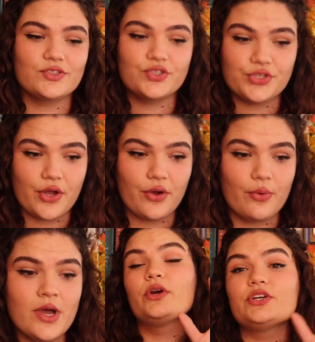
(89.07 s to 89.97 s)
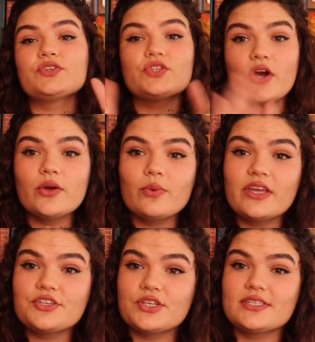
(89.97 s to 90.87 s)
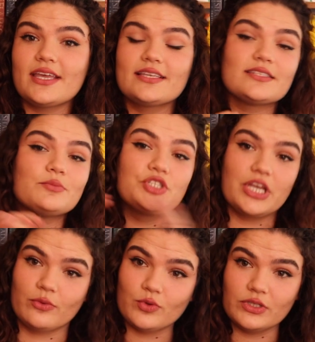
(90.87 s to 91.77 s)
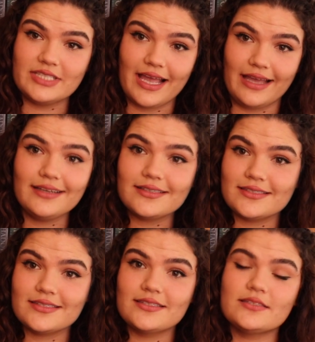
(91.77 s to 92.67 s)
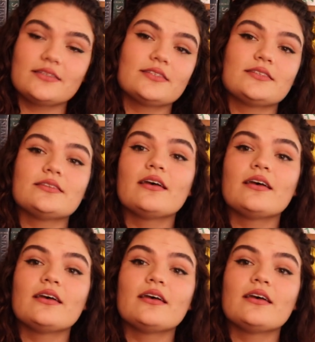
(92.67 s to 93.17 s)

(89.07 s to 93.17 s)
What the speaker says: So we're gonna start with just like some general texts.